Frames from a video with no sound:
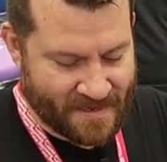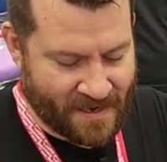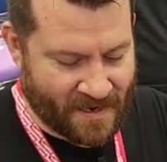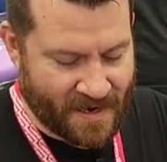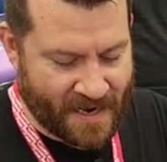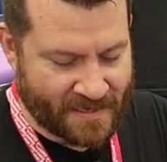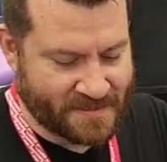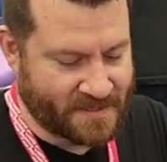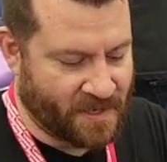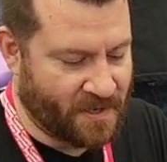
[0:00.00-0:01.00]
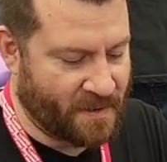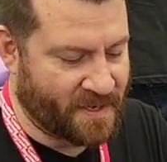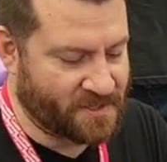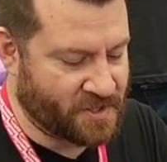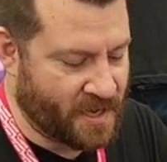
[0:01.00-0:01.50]
All right, so I'm
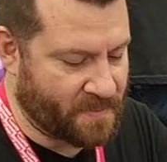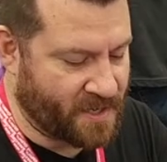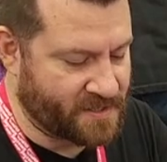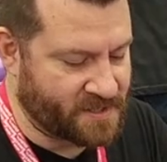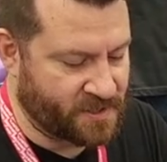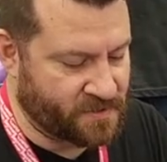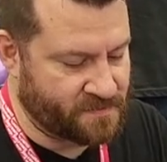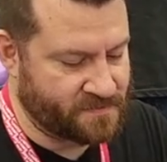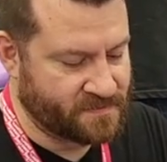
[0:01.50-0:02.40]
going to drop R2